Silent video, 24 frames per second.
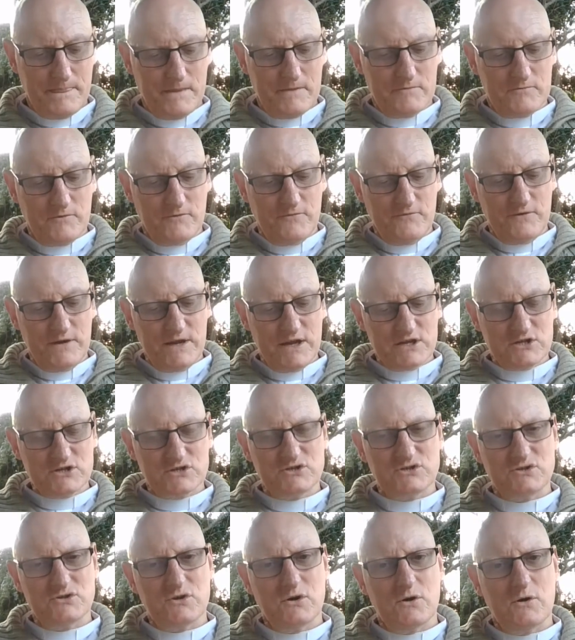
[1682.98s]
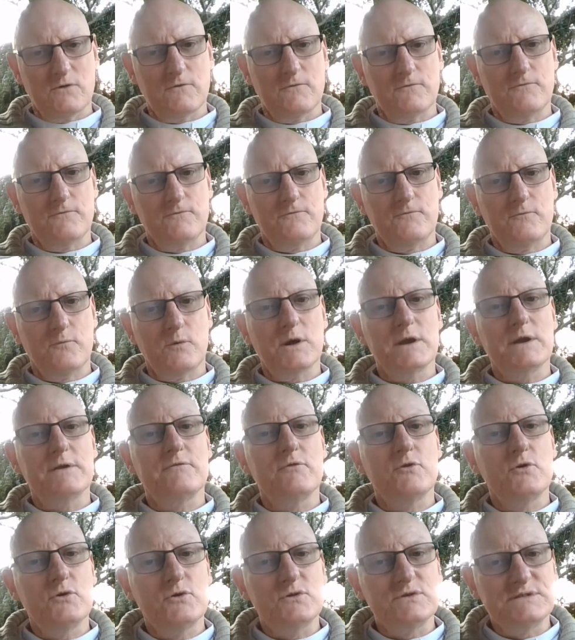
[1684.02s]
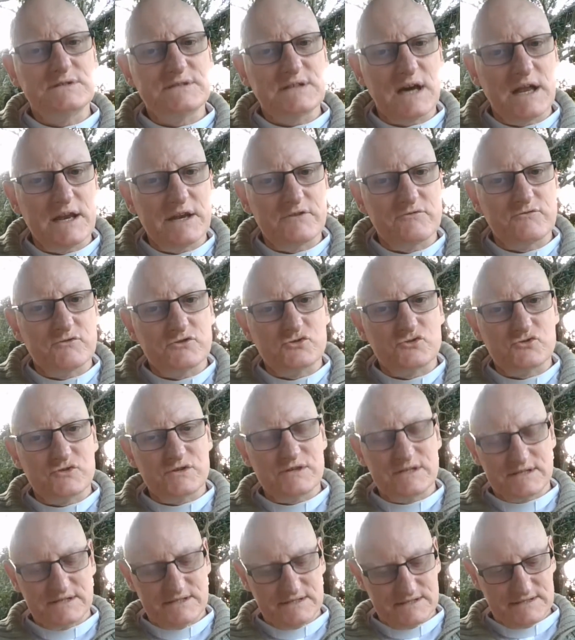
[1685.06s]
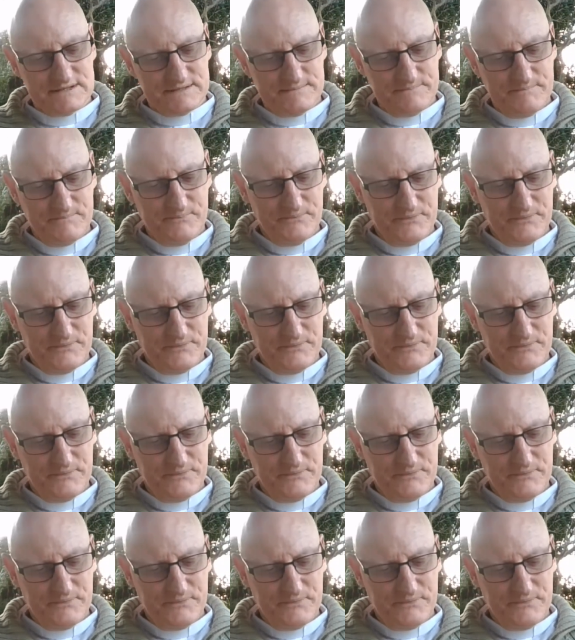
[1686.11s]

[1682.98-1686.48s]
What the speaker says: reflection of one of her silent retreats.